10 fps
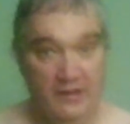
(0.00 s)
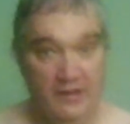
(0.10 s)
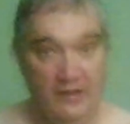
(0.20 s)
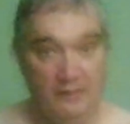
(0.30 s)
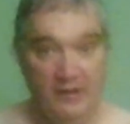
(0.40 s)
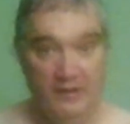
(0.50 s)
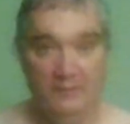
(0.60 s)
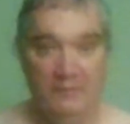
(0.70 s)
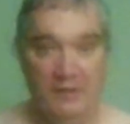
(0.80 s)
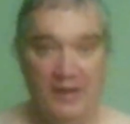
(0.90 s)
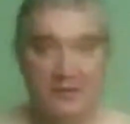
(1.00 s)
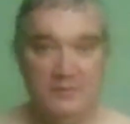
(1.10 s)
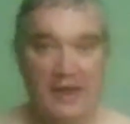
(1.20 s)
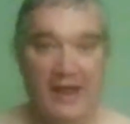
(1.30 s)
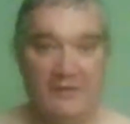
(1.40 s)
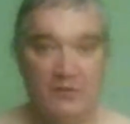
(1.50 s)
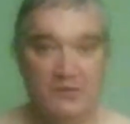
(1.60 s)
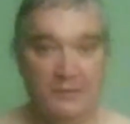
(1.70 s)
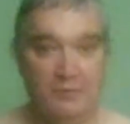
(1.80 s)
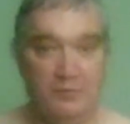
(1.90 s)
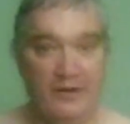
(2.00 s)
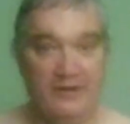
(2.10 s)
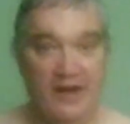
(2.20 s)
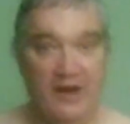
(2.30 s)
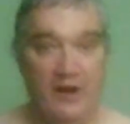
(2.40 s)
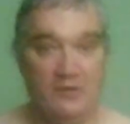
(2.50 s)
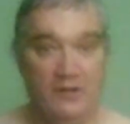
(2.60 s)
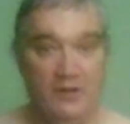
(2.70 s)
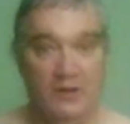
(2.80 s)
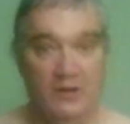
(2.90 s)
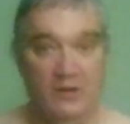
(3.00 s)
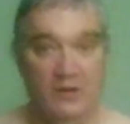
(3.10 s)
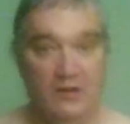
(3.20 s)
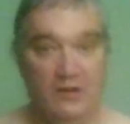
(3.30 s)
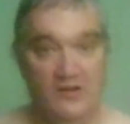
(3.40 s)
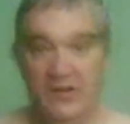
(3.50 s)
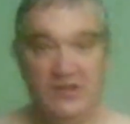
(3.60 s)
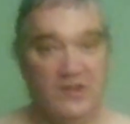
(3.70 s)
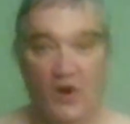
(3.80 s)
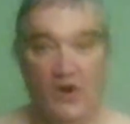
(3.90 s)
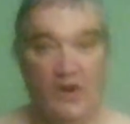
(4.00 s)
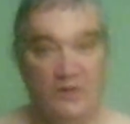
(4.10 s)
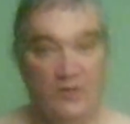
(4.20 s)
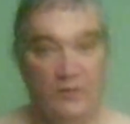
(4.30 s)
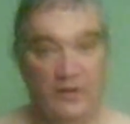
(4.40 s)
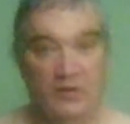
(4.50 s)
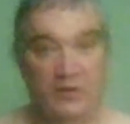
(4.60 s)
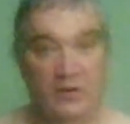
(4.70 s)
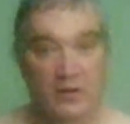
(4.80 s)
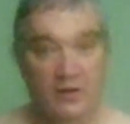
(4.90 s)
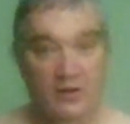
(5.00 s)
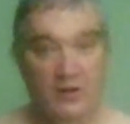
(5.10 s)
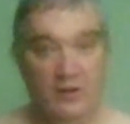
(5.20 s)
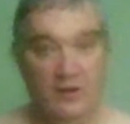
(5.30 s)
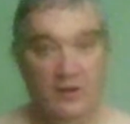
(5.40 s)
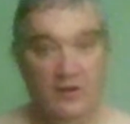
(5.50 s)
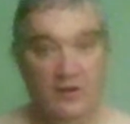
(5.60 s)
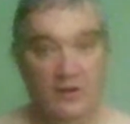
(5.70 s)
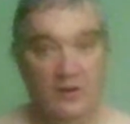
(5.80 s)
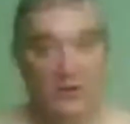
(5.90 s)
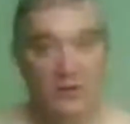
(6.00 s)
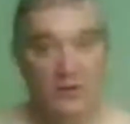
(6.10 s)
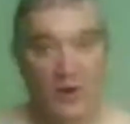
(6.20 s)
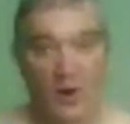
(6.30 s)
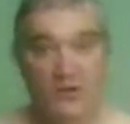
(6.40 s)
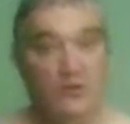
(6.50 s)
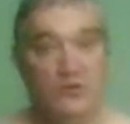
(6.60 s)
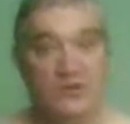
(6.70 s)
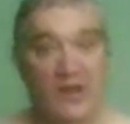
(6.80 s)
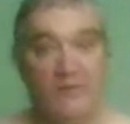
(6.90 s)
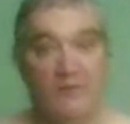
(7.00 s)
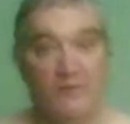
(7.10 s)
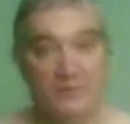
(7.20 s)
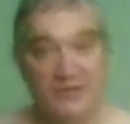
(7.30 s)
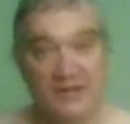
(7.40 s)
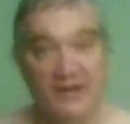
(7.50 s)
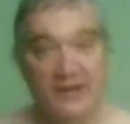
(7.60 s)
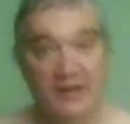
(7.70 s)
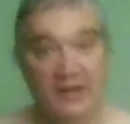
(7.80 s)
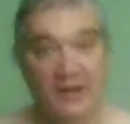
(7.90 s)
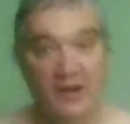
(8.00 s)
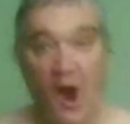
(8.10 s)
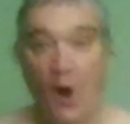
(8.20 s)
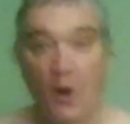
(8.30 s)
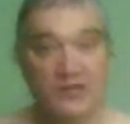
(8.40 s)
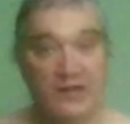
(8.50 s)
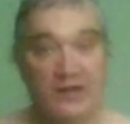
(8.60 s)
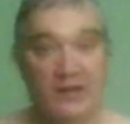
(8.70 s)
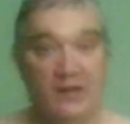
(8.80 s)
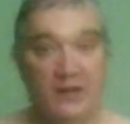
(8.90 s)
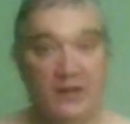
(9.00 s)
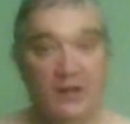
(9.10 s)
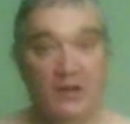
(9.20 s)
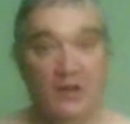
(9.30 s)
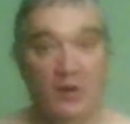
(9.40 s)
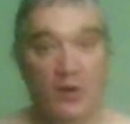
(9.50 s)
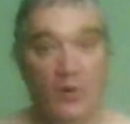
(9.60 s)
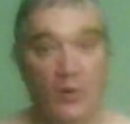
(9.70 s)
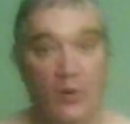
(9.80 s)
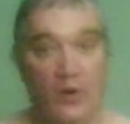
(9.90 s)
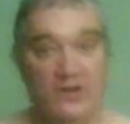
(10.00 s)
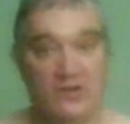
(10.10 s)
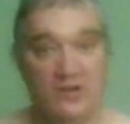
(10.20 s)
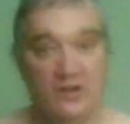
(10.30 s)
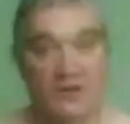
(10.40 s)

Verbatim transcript: It makes me have the temporary doubts. Jesus, are you really real? Are you saving from sin, all sin, or as